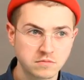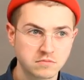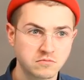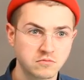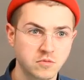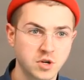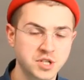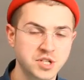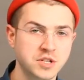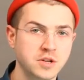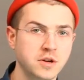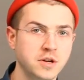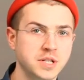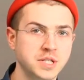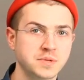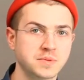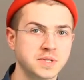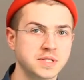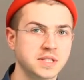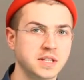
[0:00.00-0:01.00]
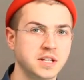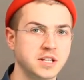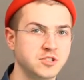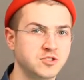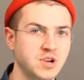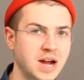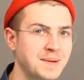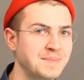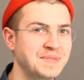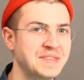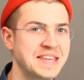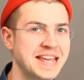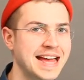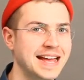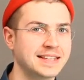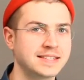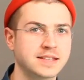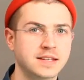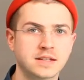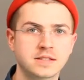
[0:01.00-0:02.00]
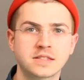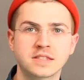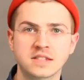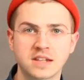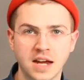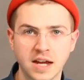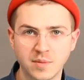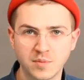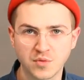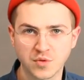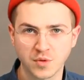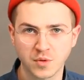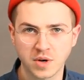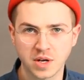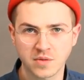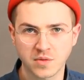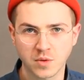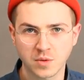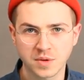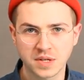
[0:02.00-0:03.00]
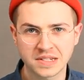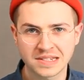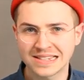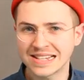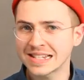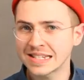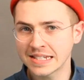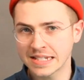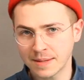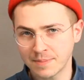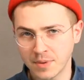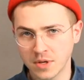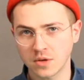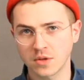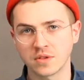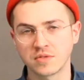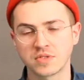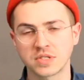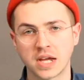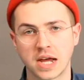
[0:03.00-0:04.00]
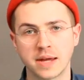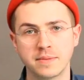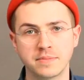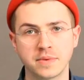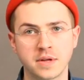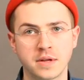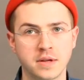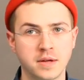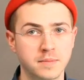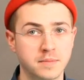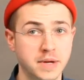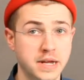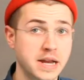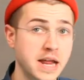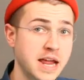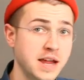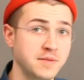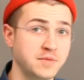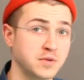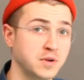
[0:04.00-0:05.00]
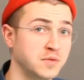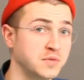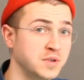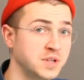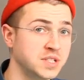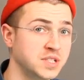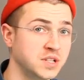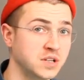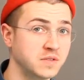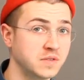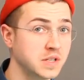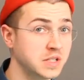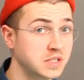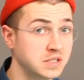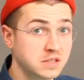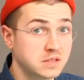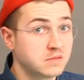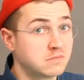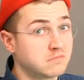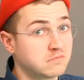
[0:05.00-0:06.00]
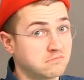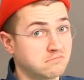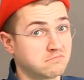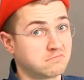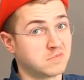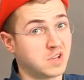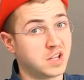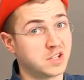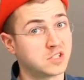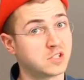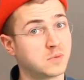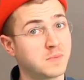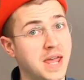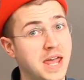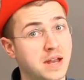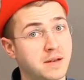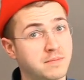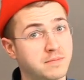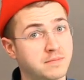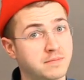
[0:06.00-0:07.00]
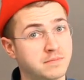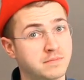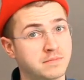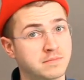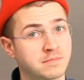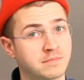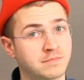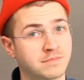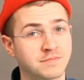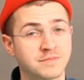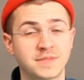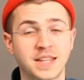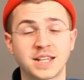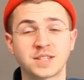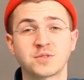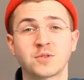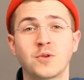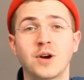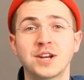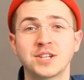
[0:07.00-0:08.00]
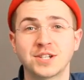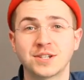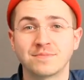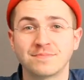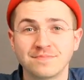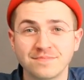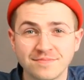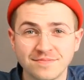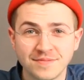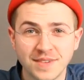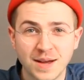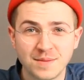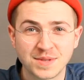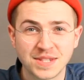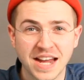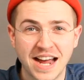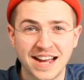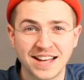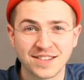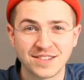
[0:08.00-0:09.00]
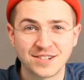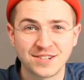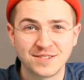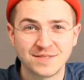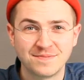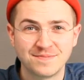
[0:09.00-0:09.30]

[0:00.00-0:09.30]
What you noticed was that it dropped the S on Skype for whatever reason. That's typical of Skype. But hey, for a free service, not so bad. Thanks for watching. I'm Skylar.